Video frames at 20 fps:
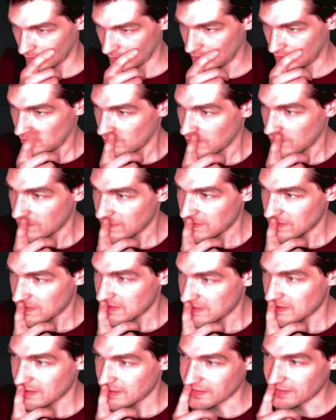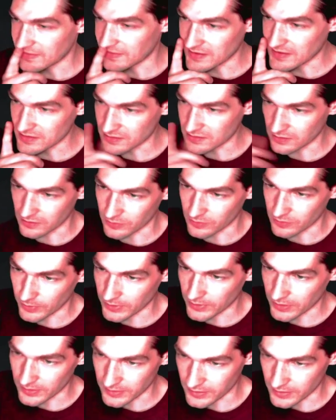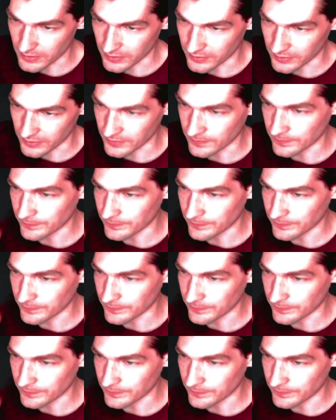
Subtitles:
I think these look really good.